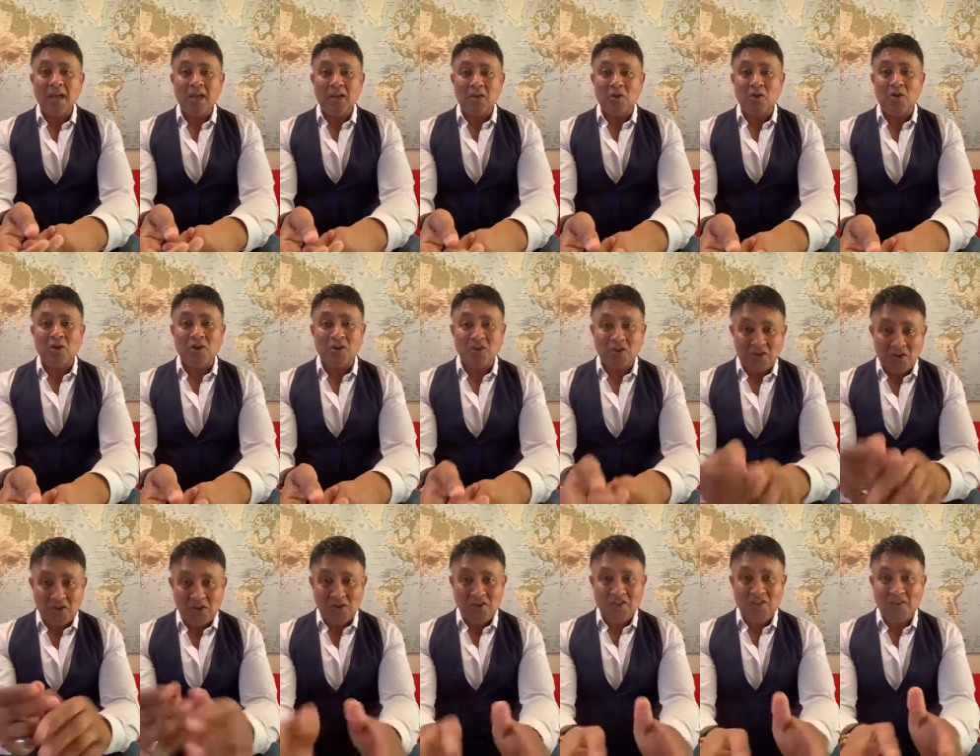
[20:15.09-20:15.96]
You can
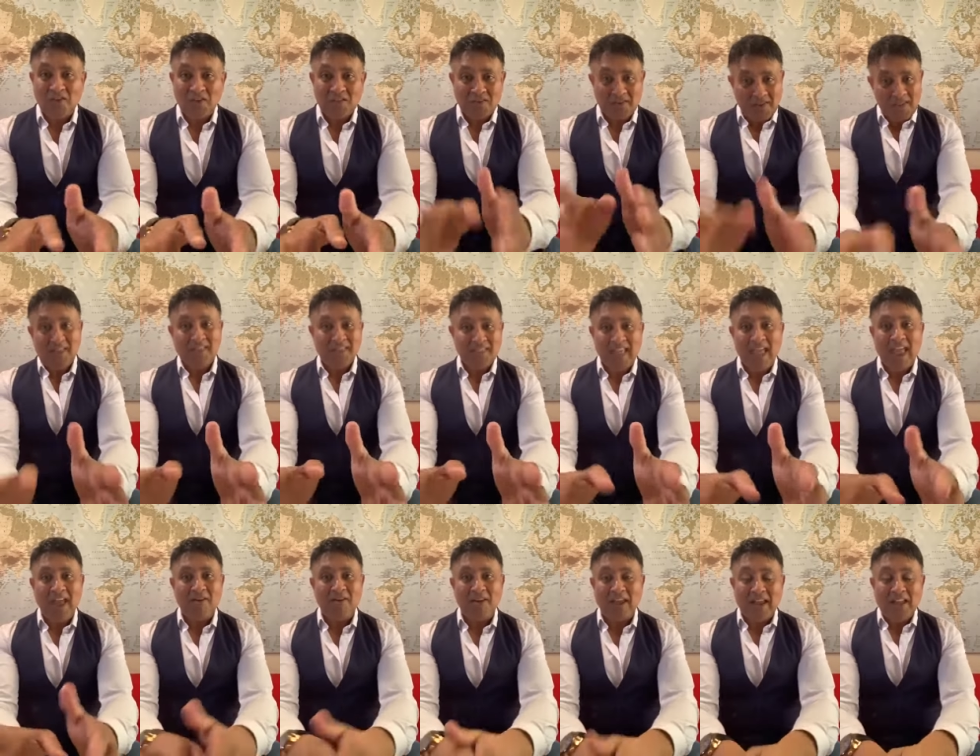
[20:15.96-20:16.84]
just sit
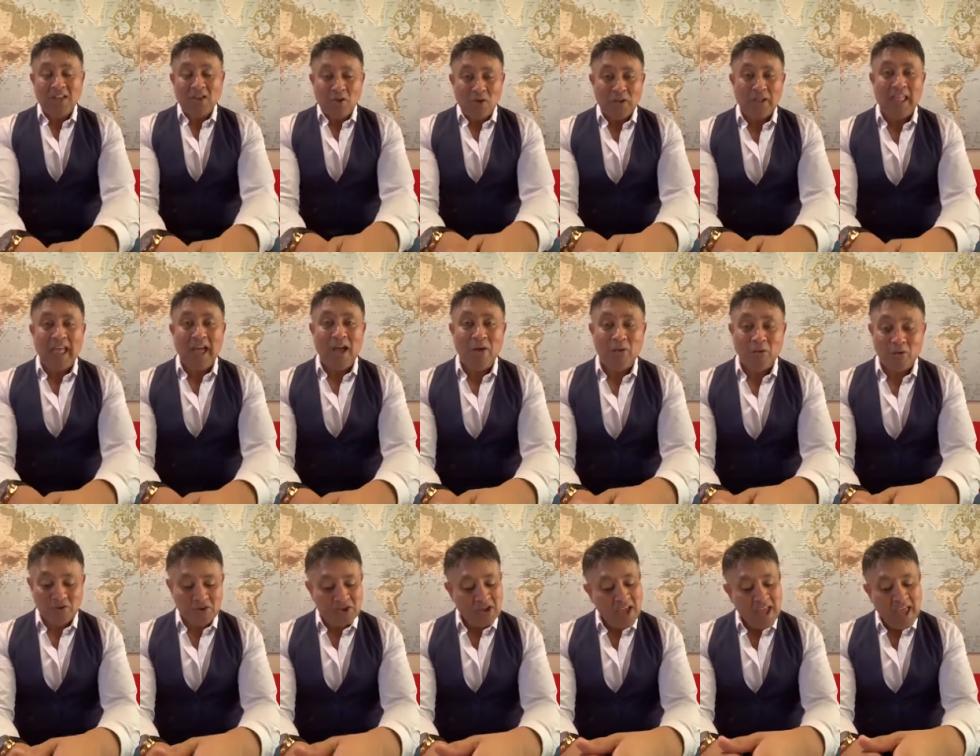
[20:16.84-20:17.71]
there in your
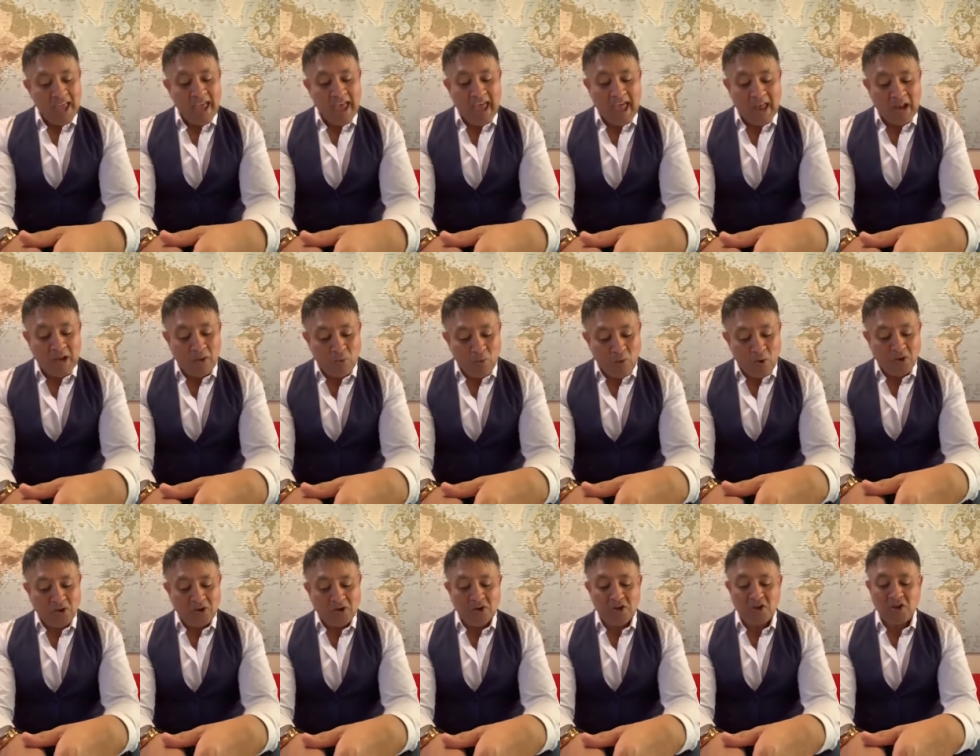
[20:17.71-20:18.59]
lounge and
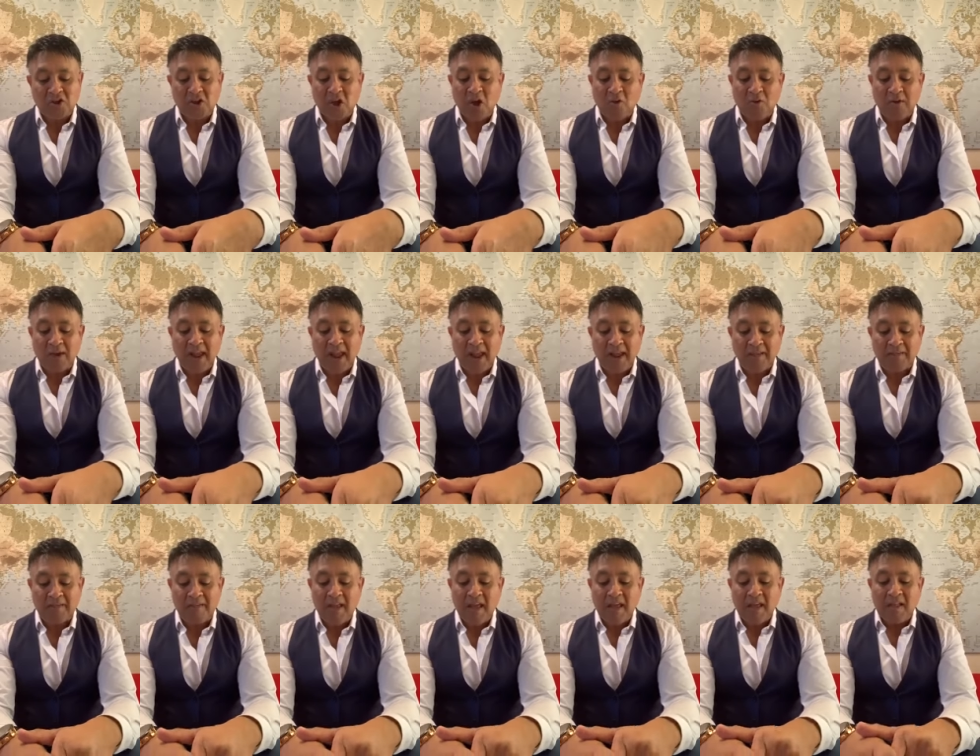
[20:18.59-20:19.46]
watch the
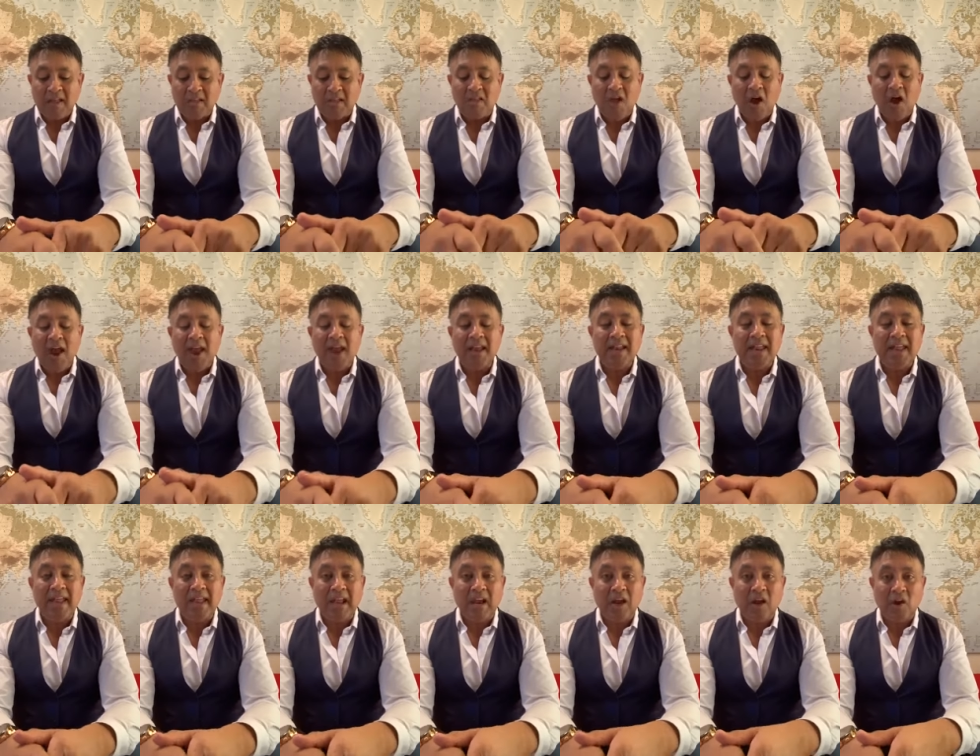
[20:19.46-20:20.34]
showcase. Nine
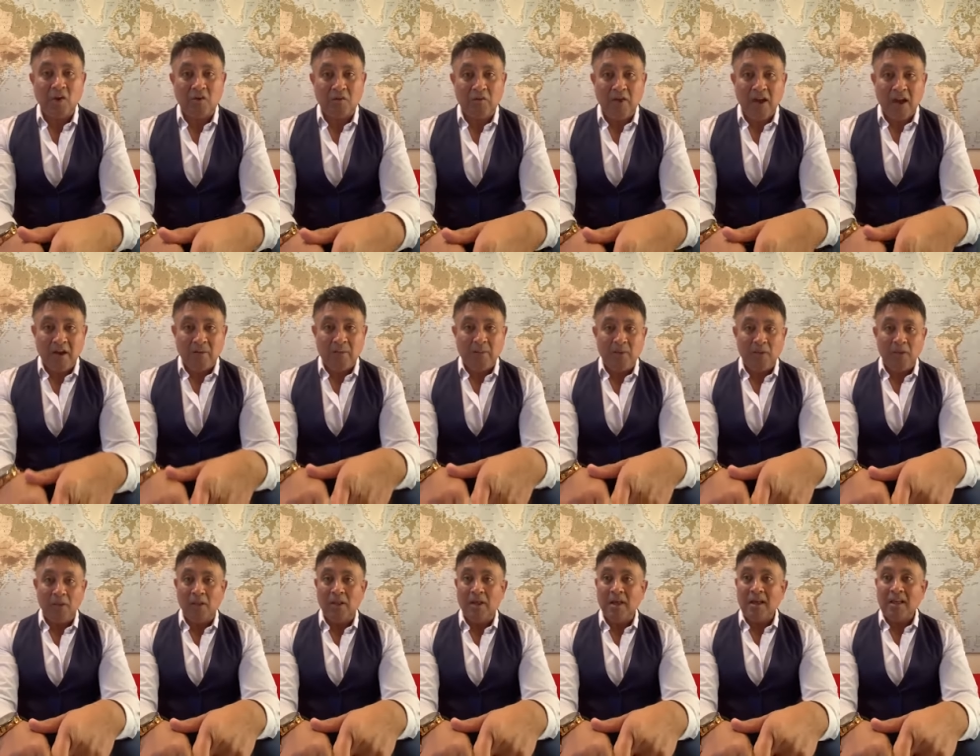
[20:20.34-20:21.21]

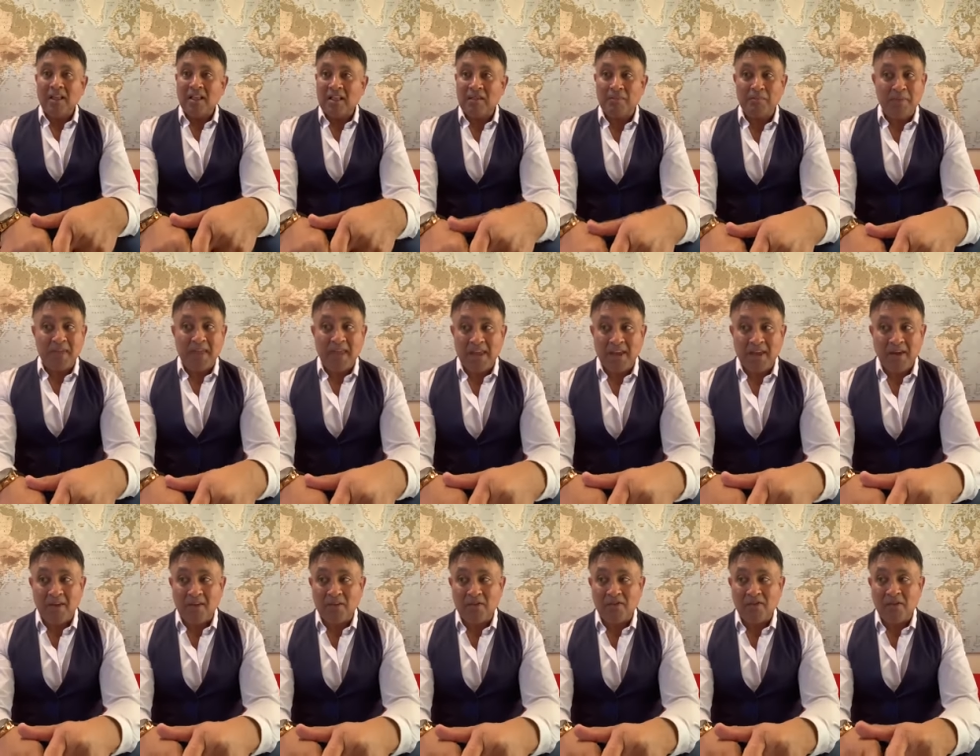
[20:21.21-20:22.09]
incredible
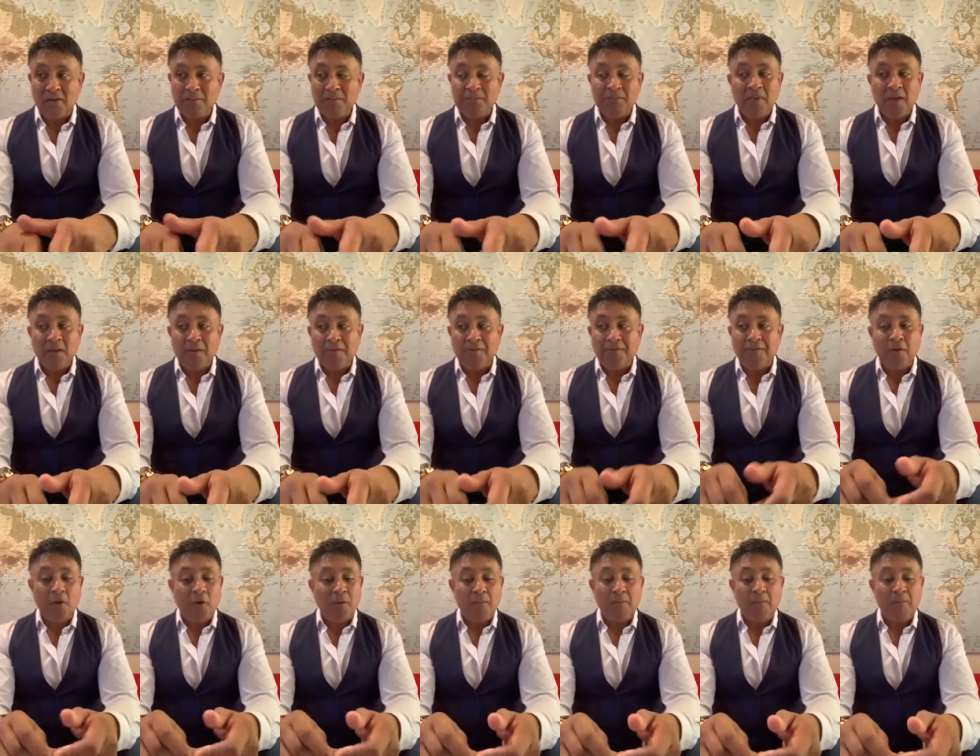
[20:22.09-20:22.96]
speakers
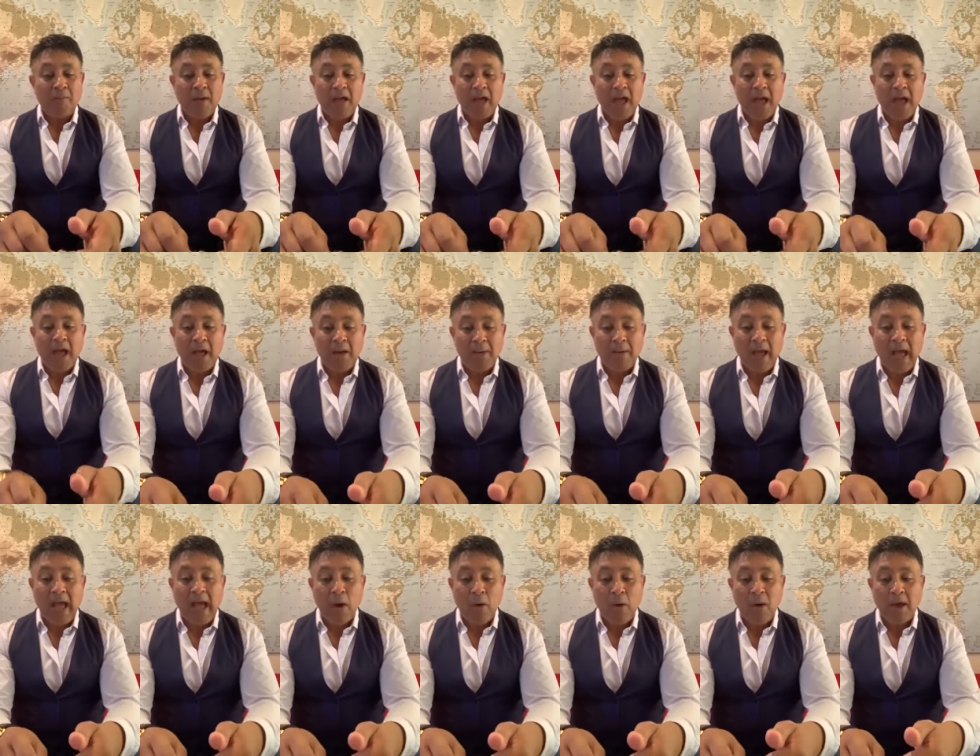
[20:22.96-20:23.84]
from uh,
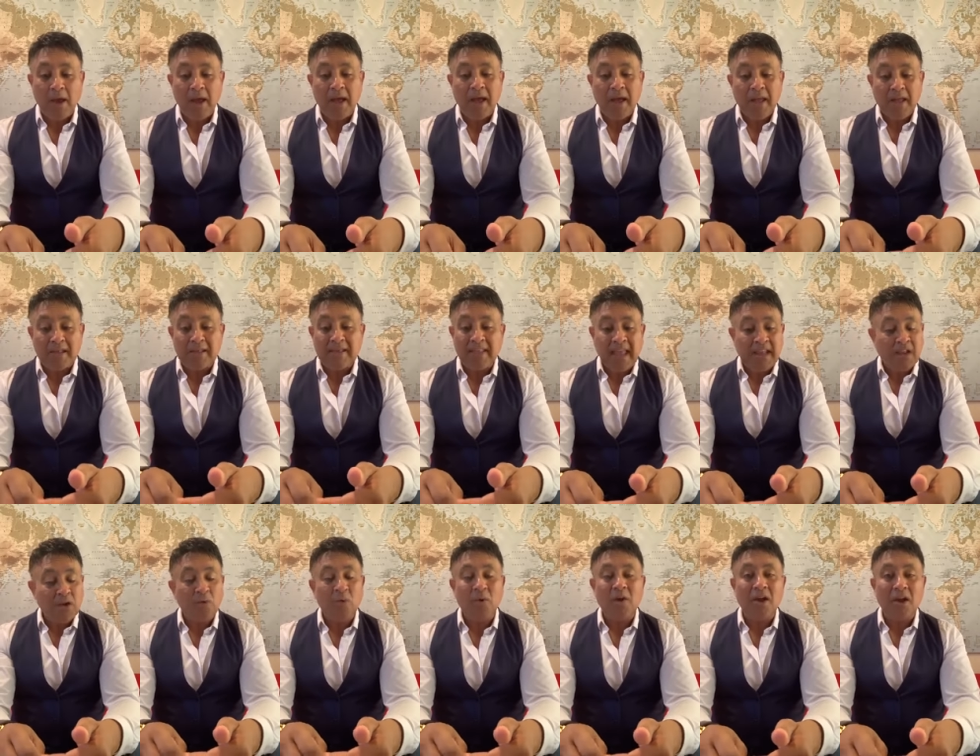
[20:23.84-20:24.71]
our
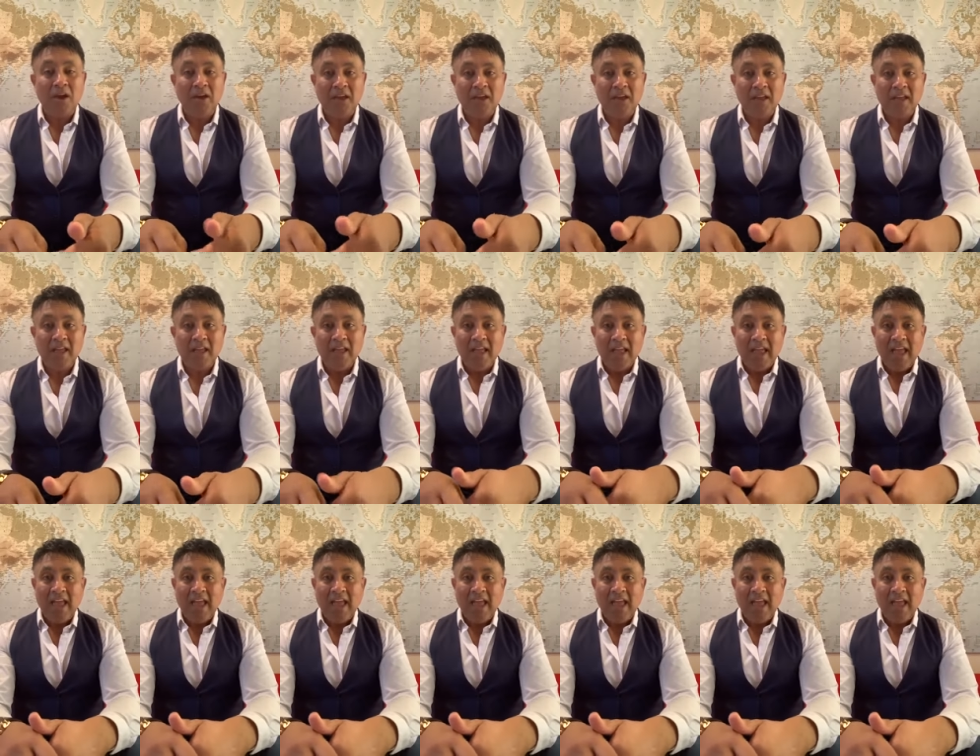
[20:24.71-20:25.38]
network